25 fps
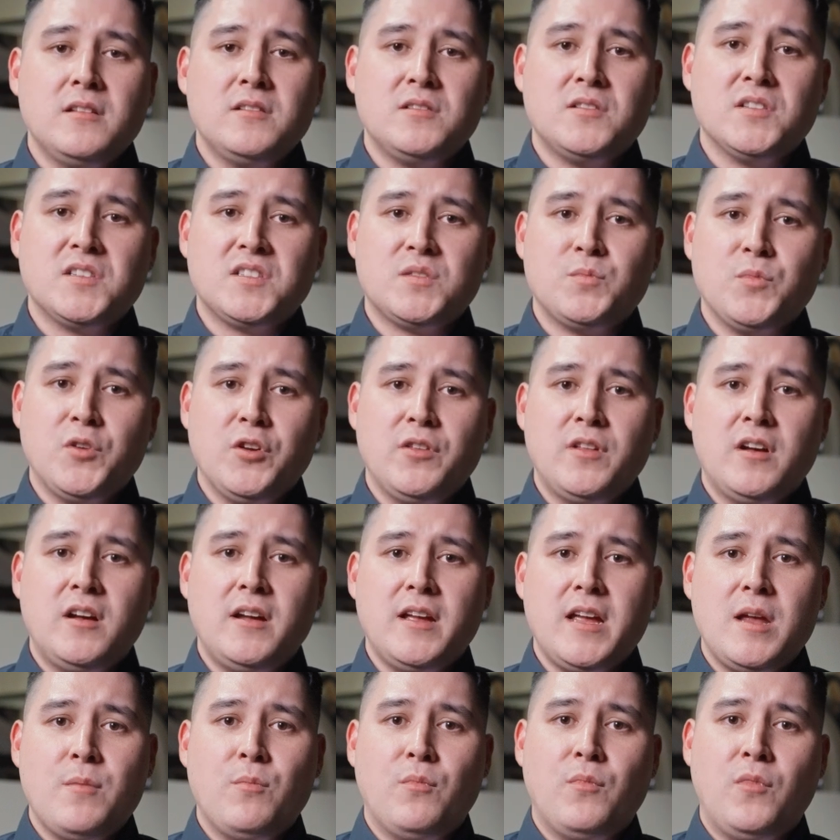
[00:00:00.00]
the
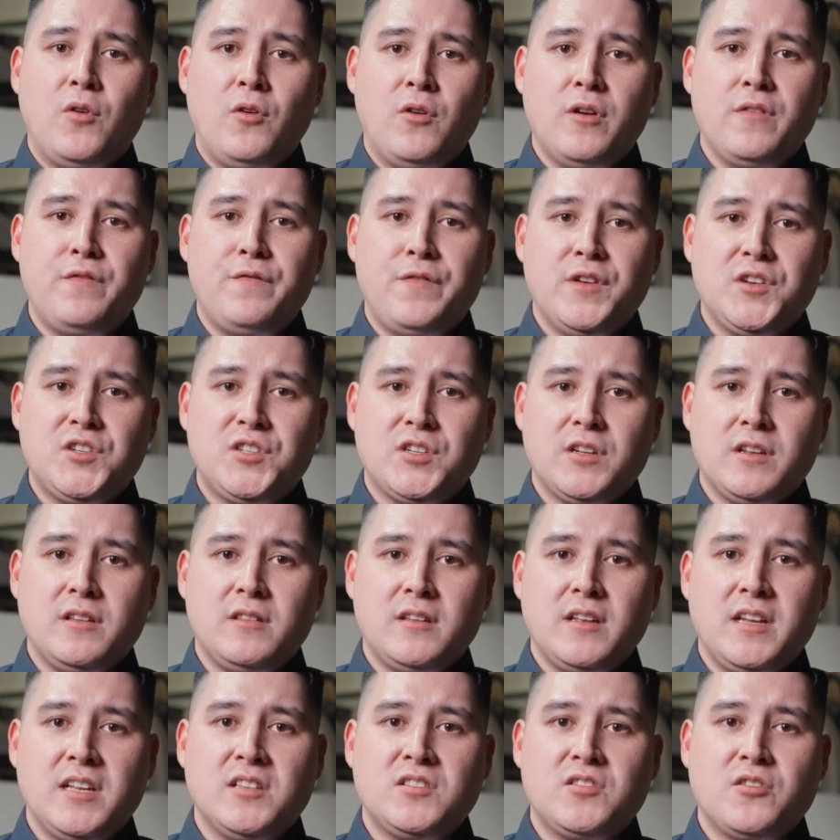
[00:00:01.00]
smoother and more efficient
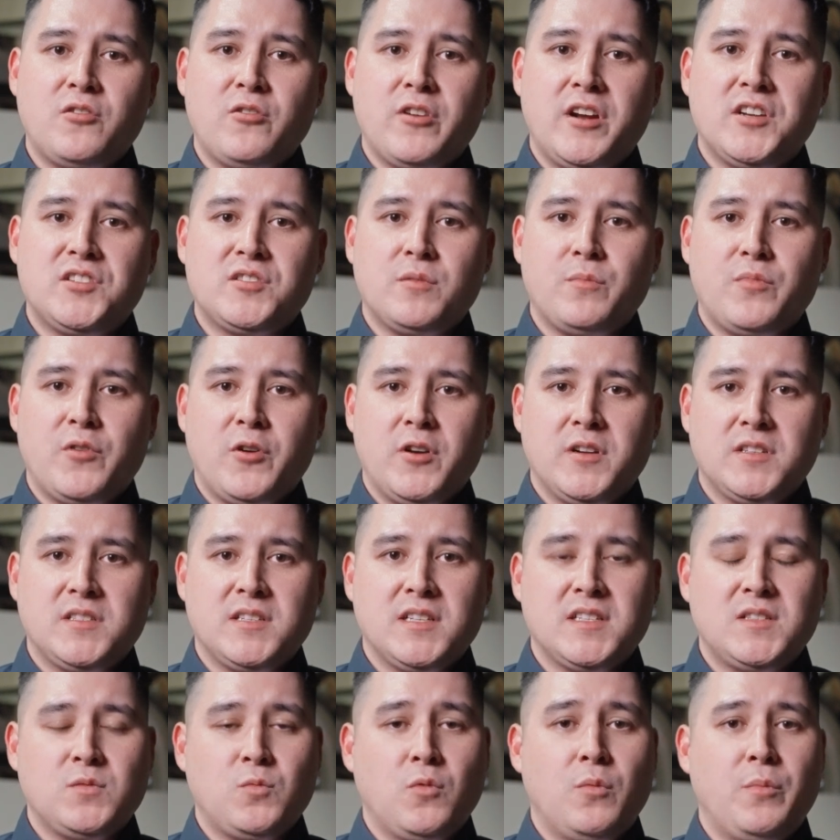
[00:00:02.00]
the integration
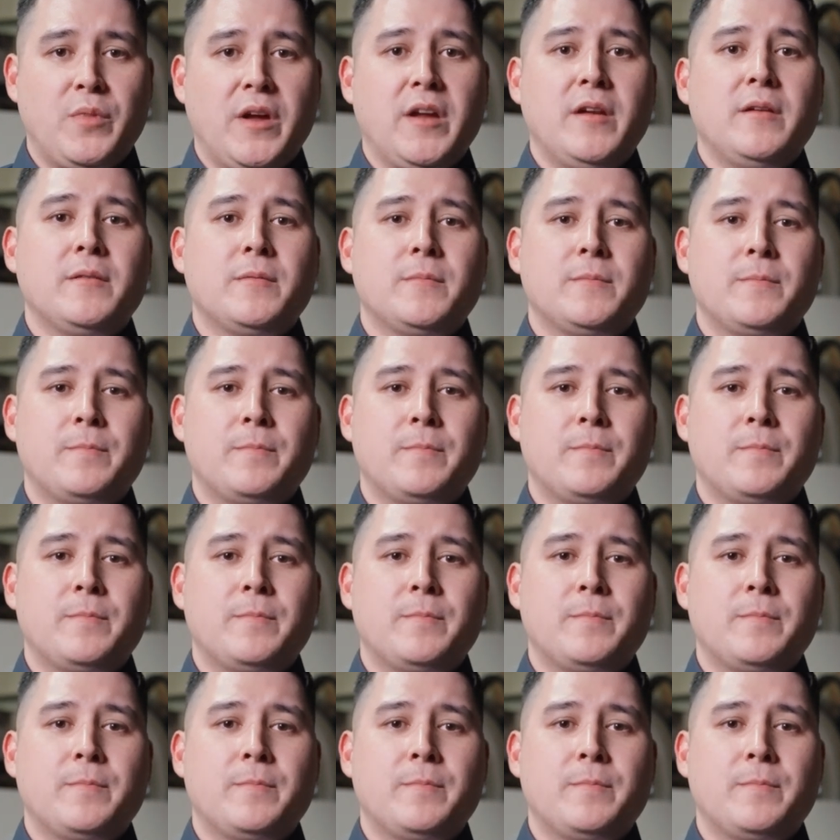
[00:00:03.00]
process will be.